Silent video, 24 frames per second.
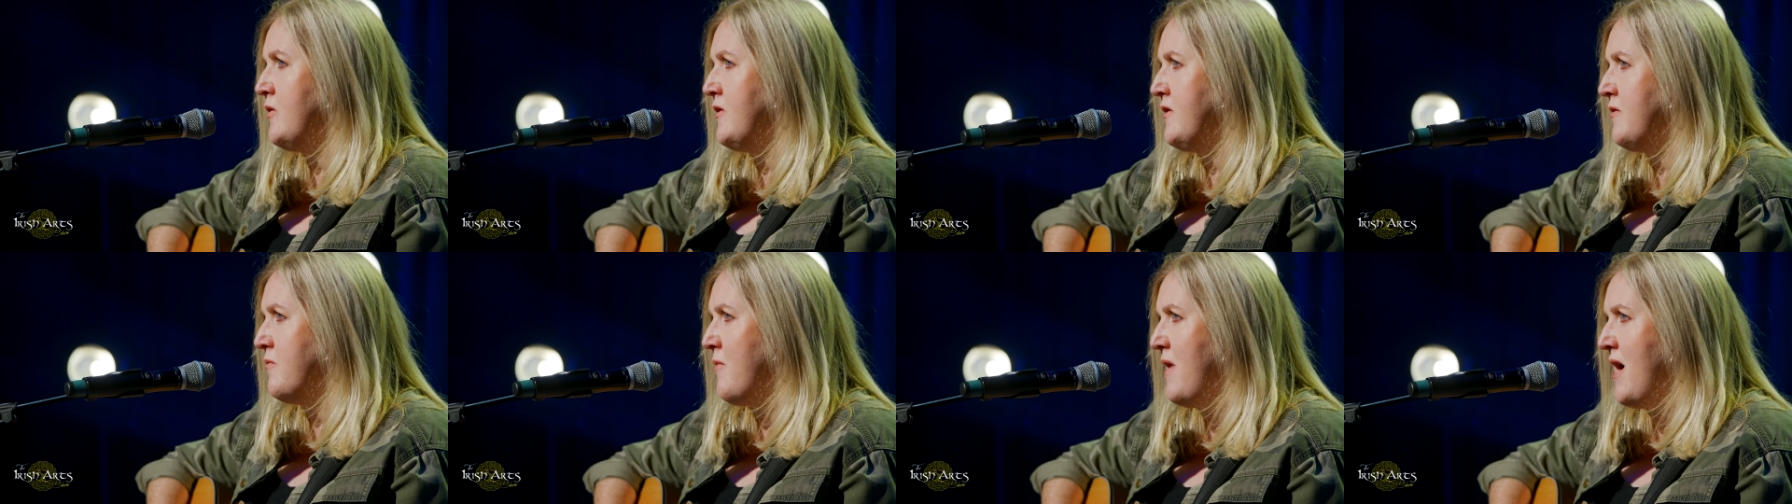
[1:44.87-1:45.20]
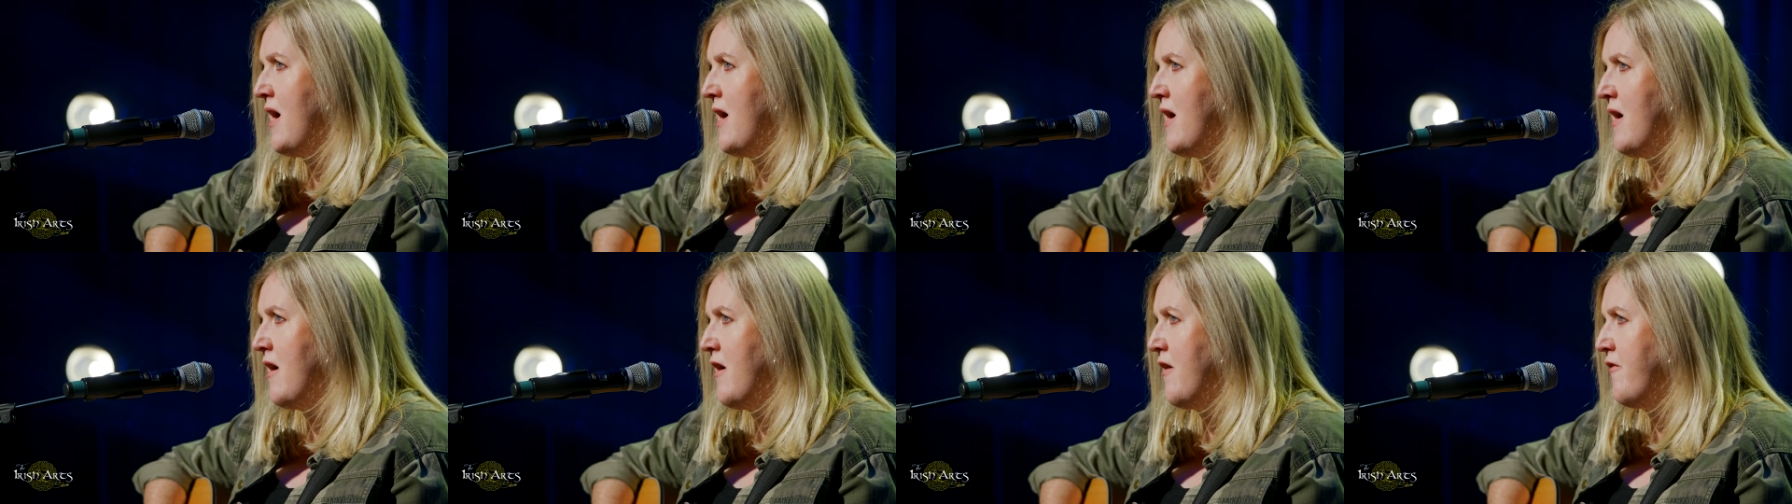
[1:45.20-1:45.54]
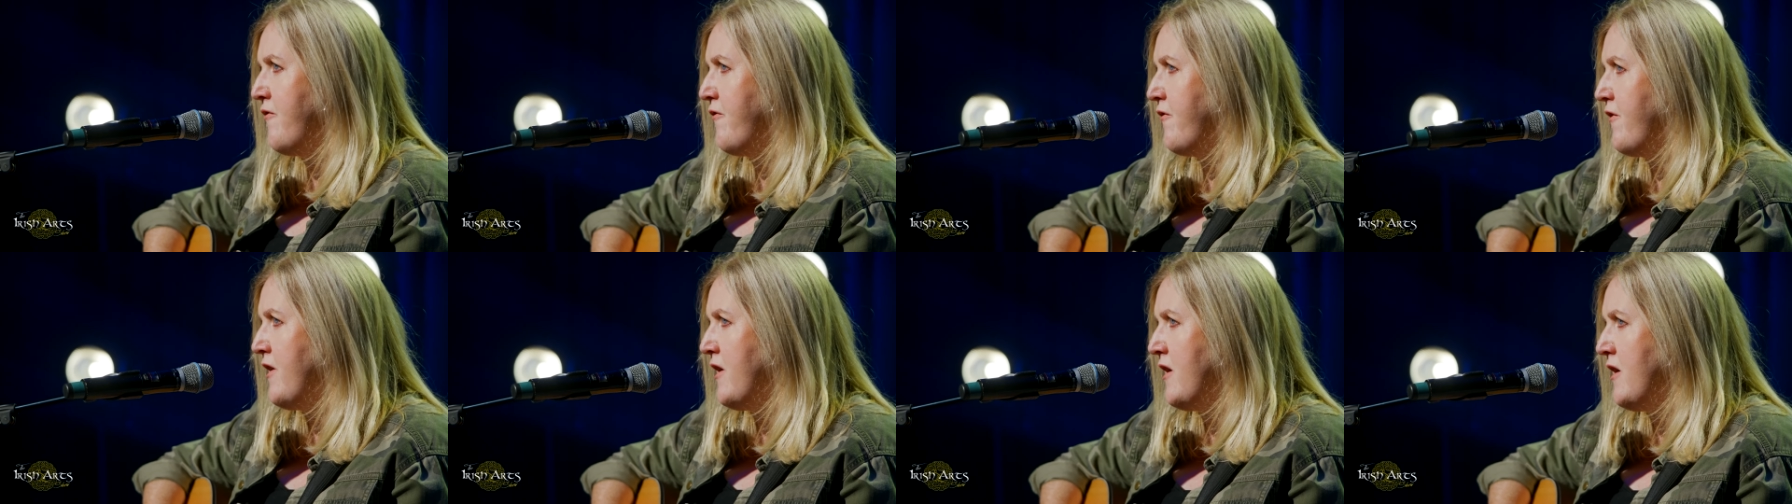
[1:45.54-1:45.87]
was my
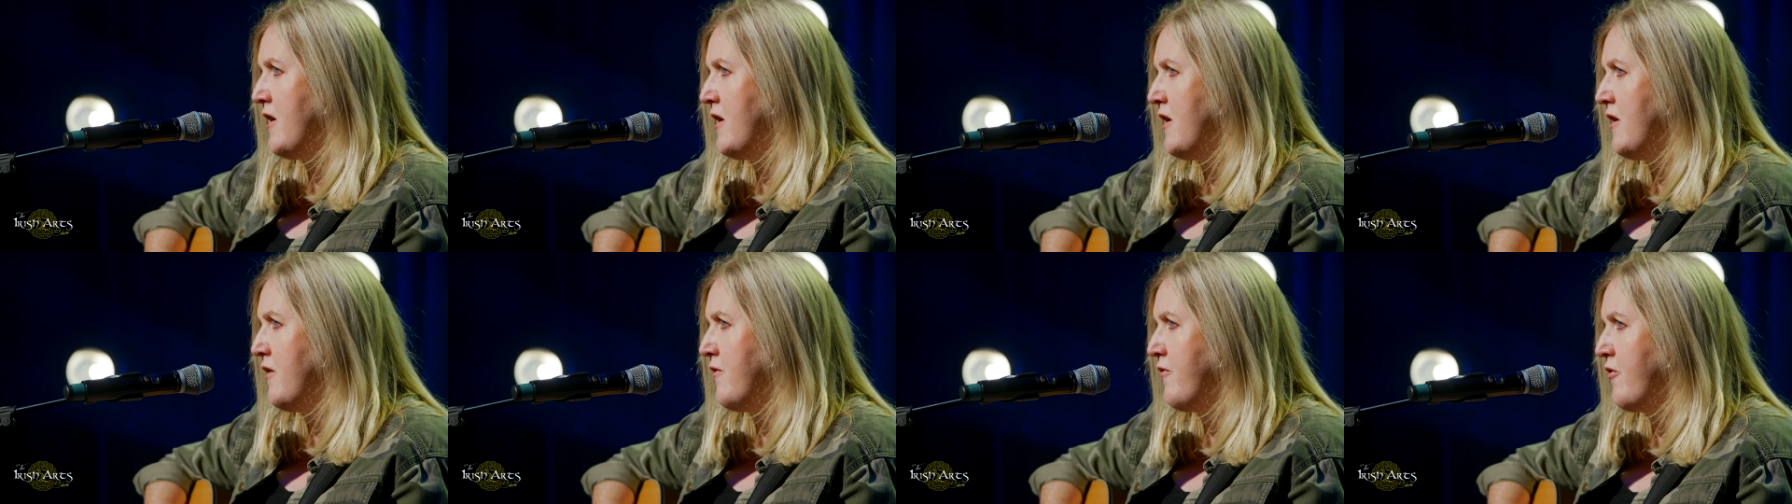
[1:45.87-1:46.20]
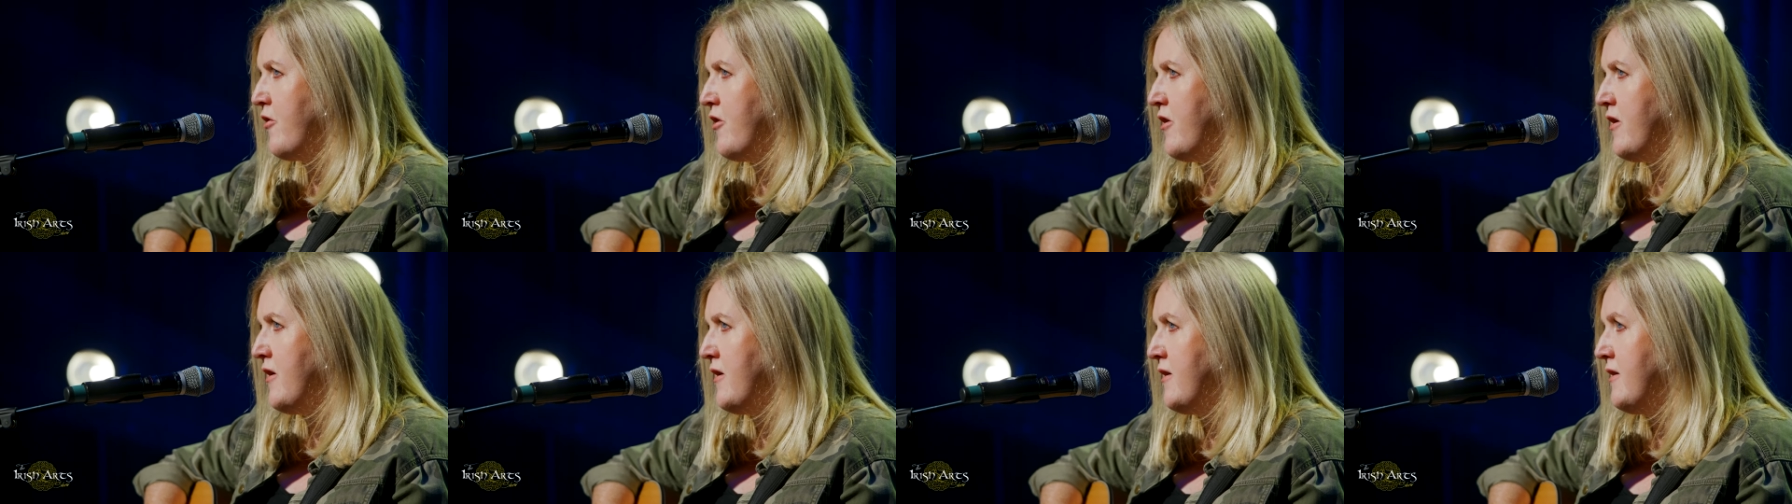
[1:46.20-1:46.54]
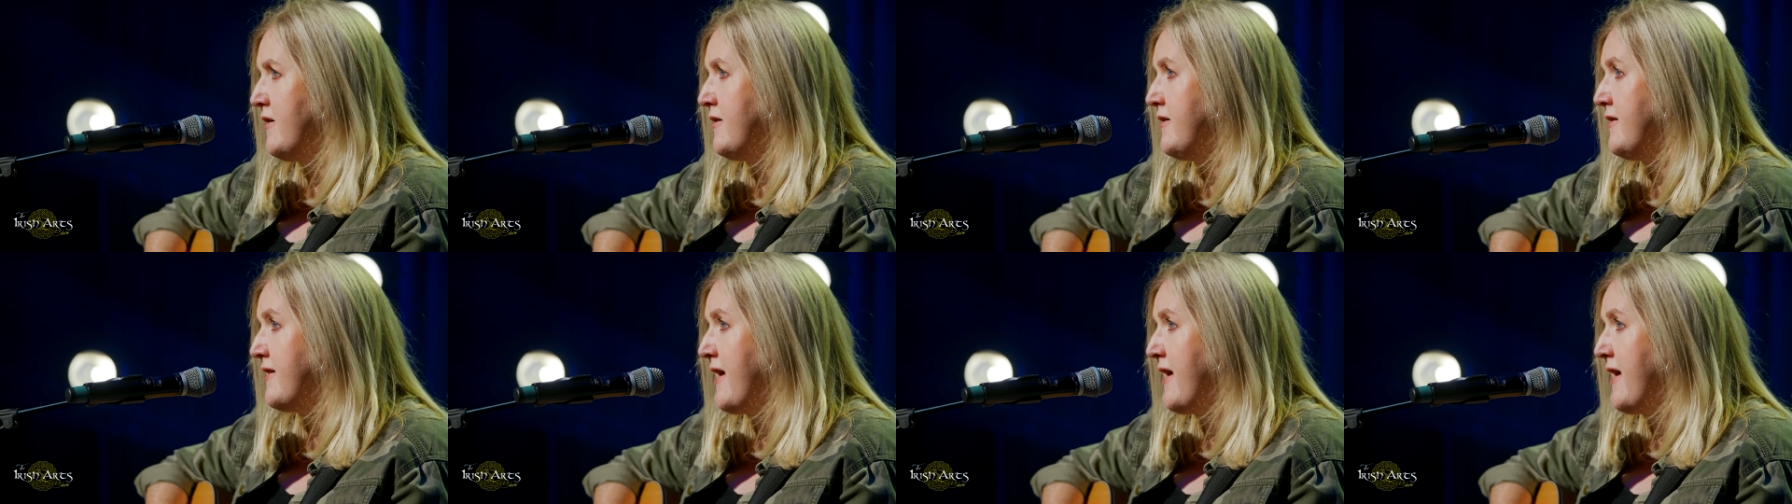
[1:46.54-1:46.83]
favorite